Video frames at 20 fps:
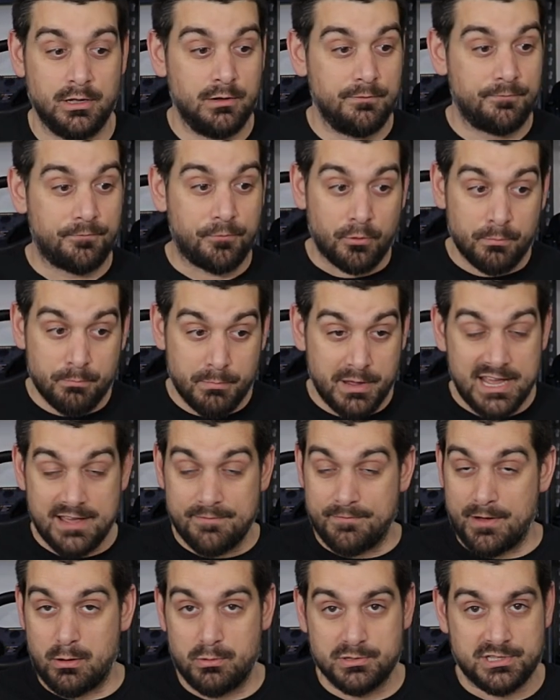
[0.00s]
for me,
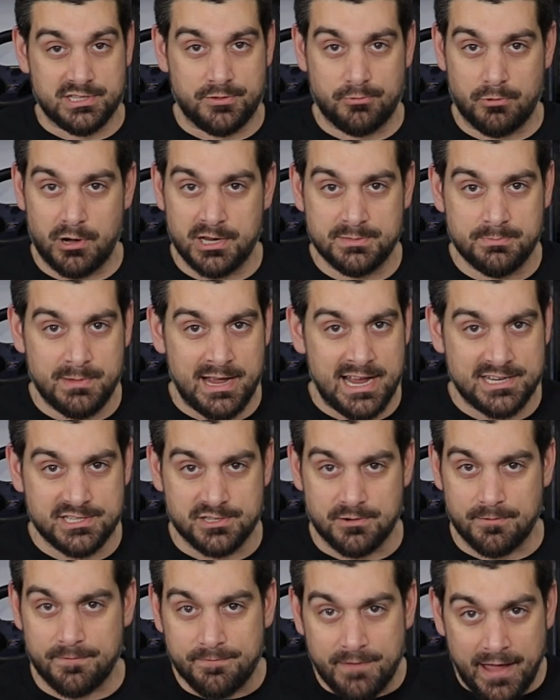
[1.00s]
if I was a
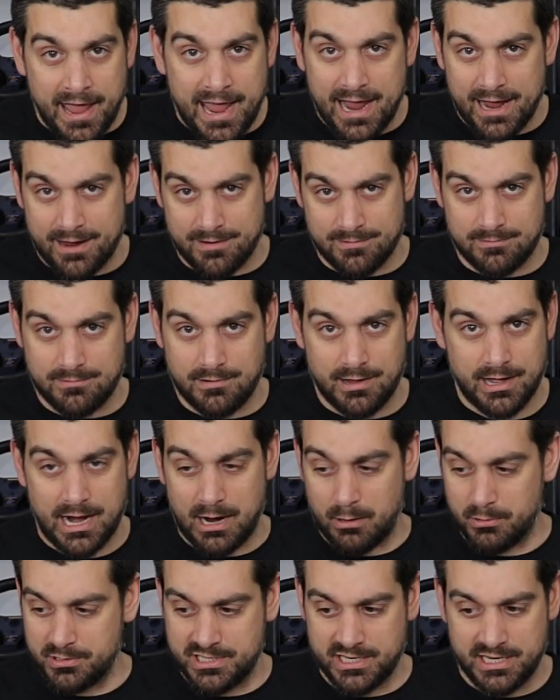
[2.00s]
Thrustmaster fan and
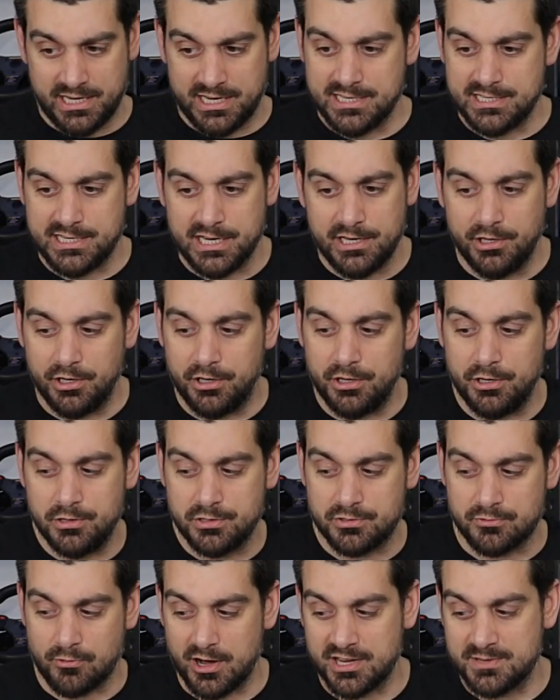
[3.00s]
I was going to continue to
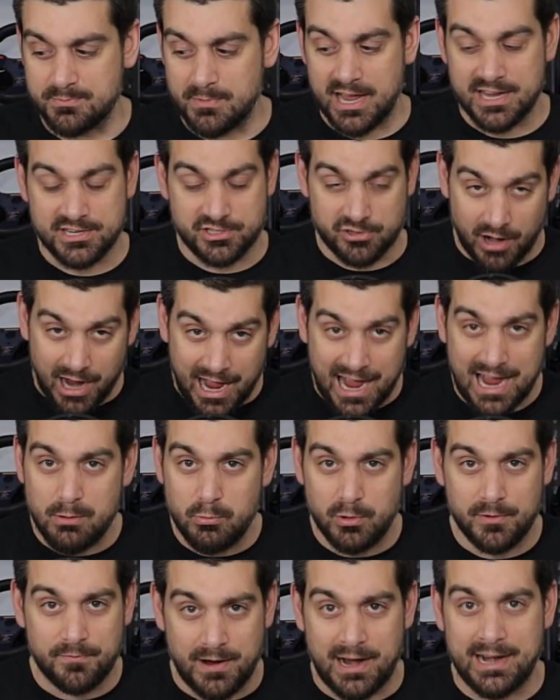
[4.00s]
use Thrustmaster, I
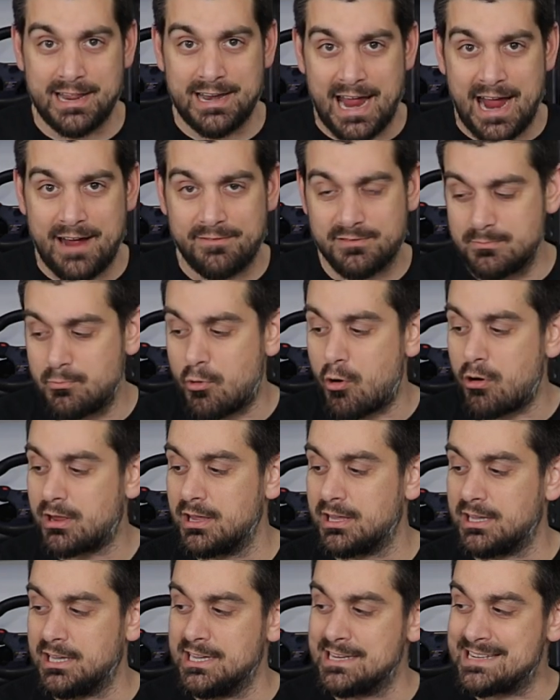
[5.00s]
would find an
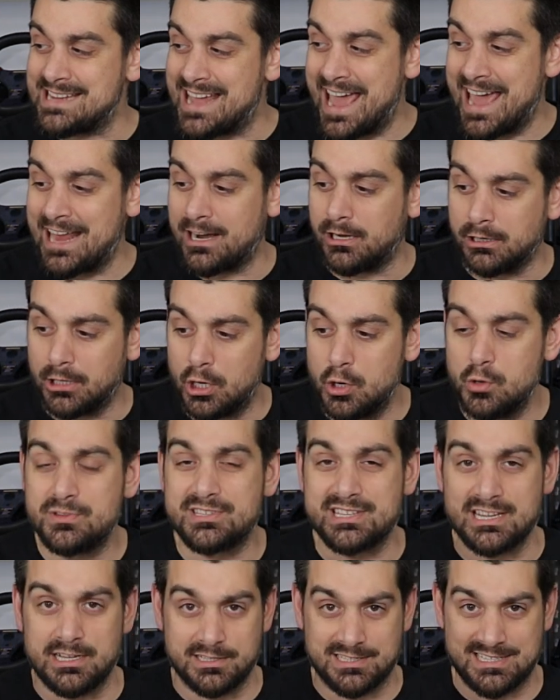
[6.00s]
aftermarket kit to add a load
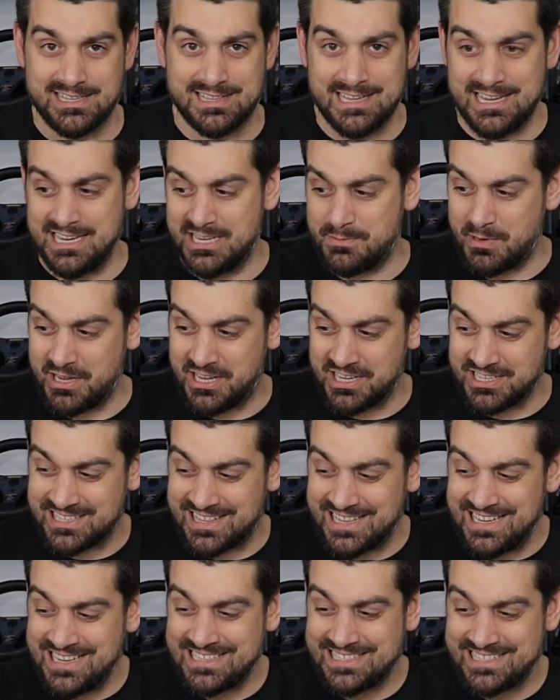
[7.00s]
cell to these, because
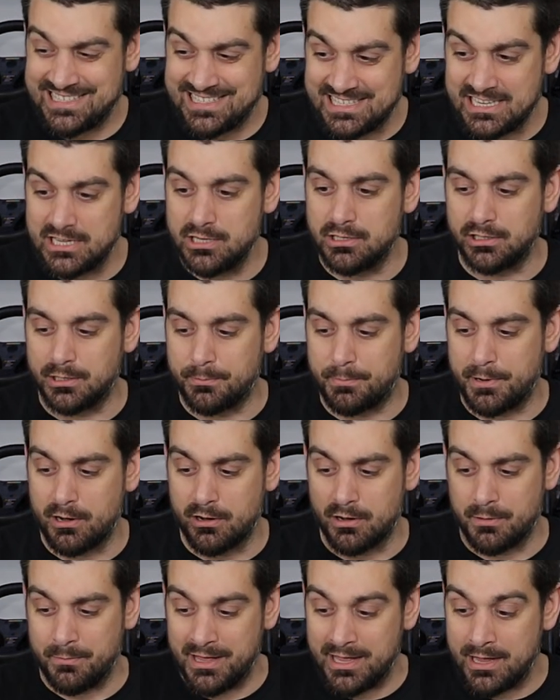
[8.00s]
these still
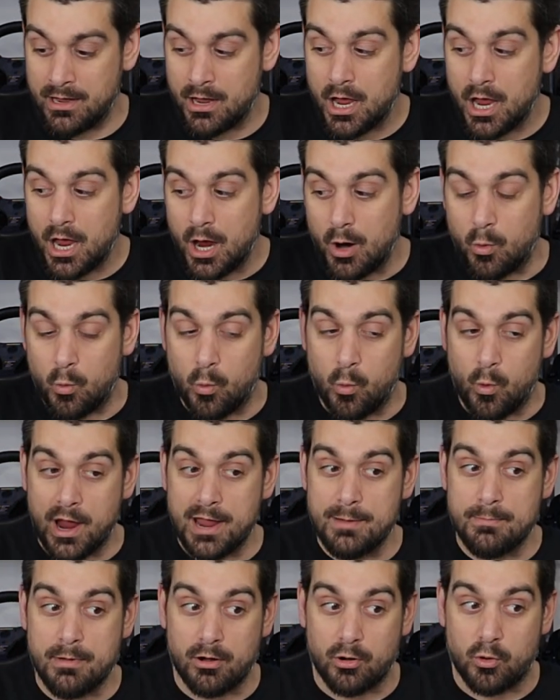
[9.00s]
appear to be
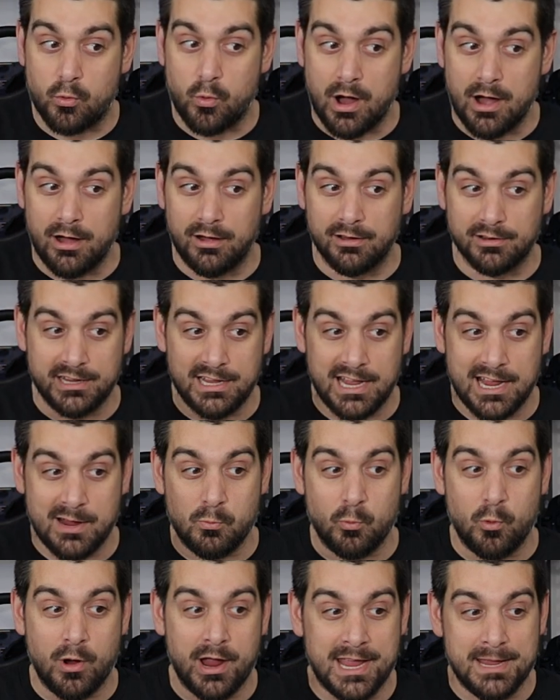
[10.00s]
way better quality
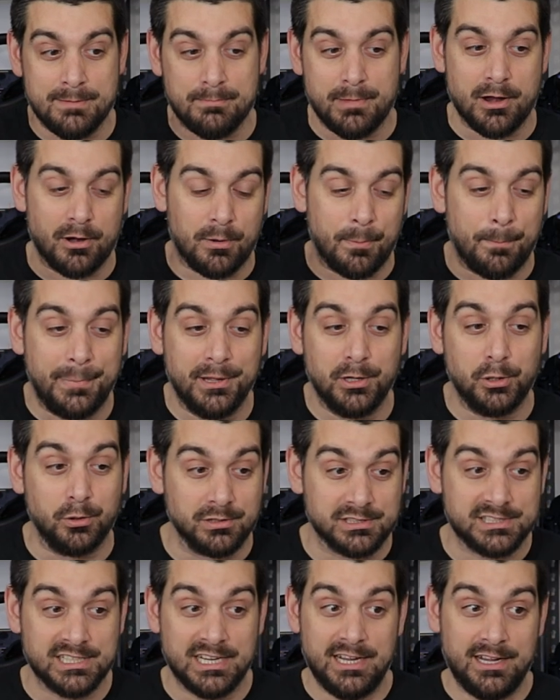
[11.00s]
and way better
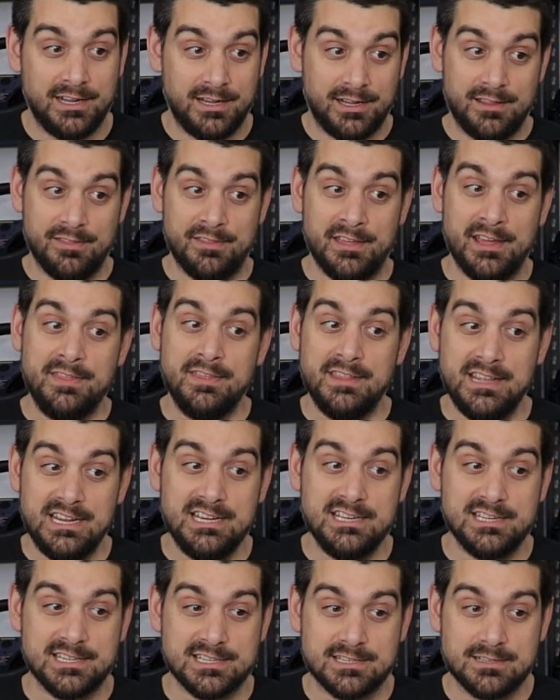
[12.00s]
built than
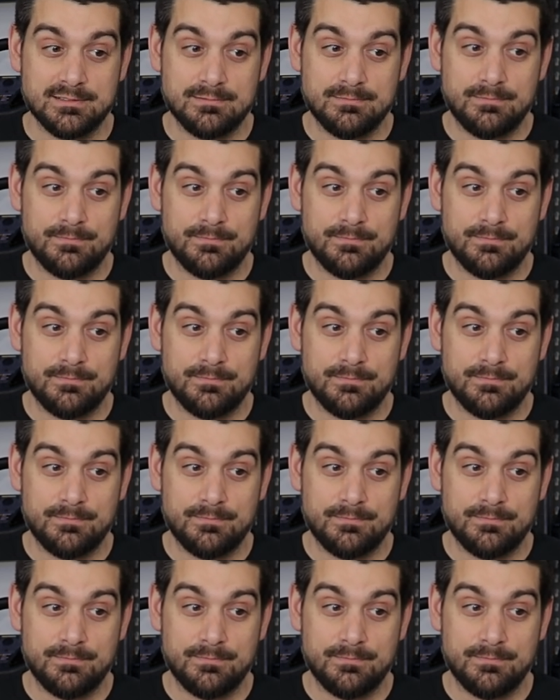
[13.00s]
these